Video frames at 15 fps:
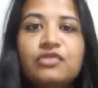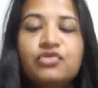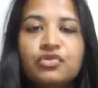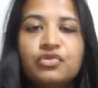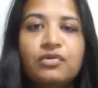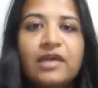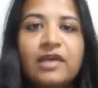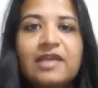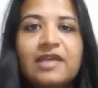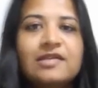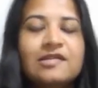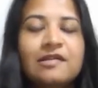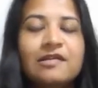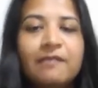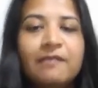to showcase
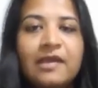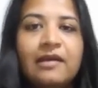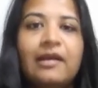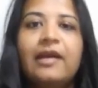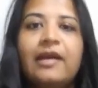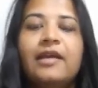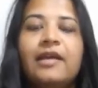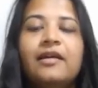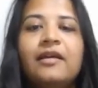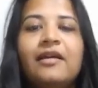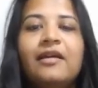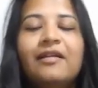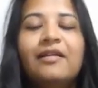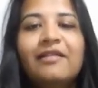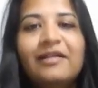something like
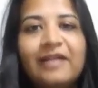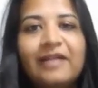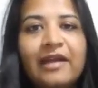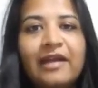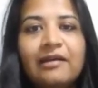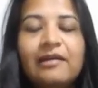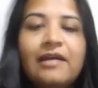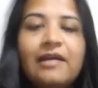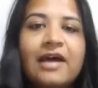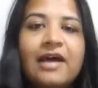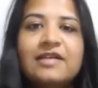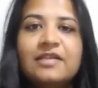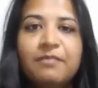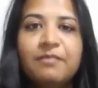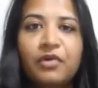the title
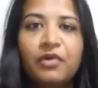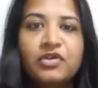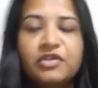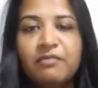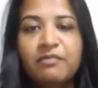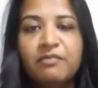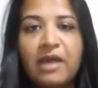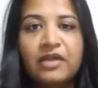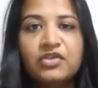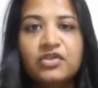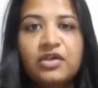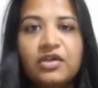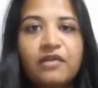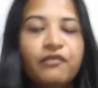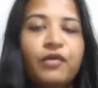as the project
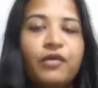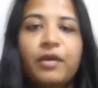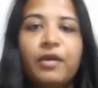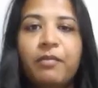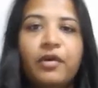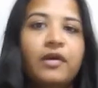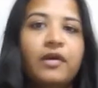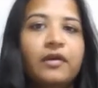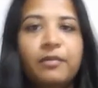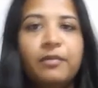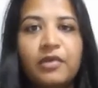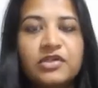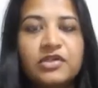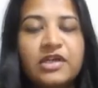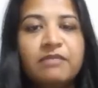manager for a particular
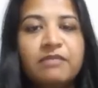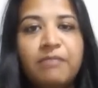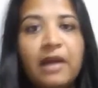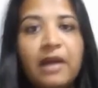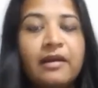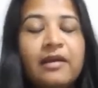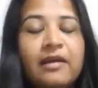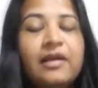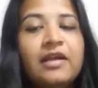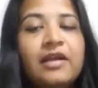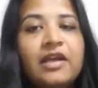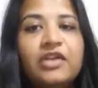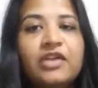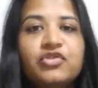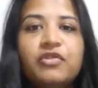project, but
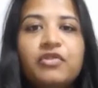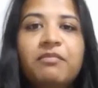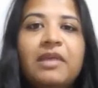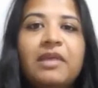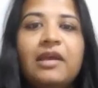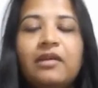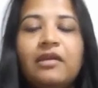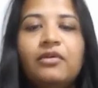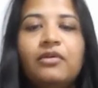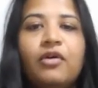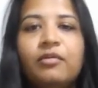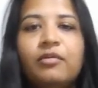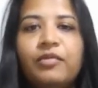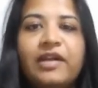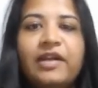it should be
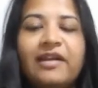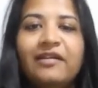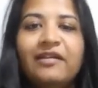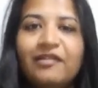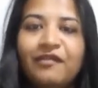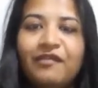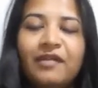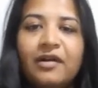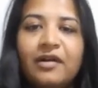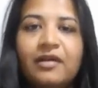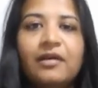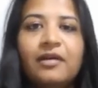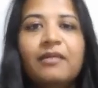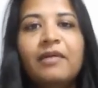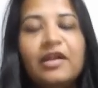incorporating
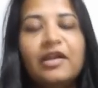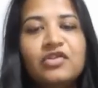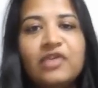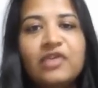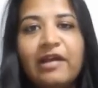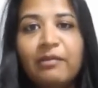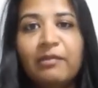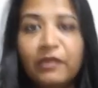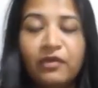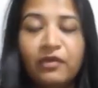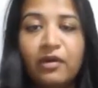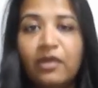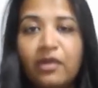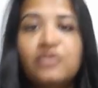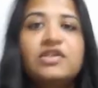different agile
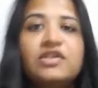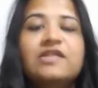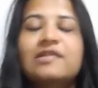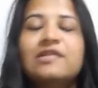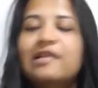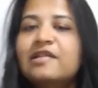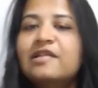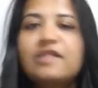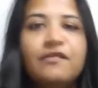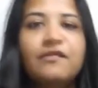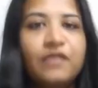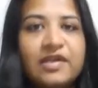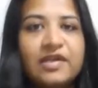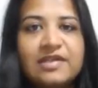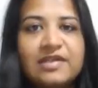methodologies. Let's say,
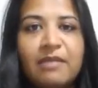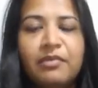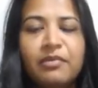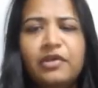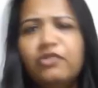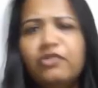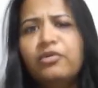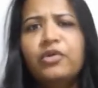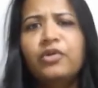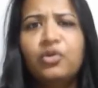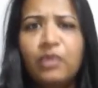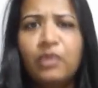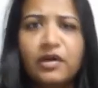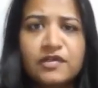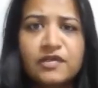for example,
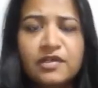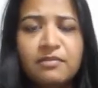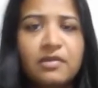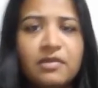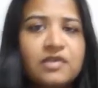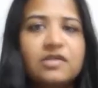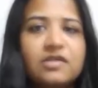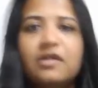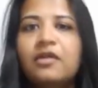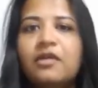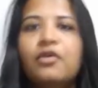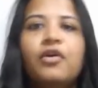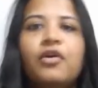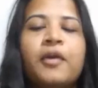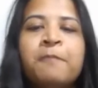you are a scrum
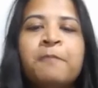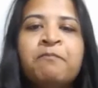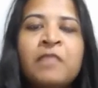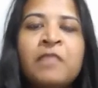master or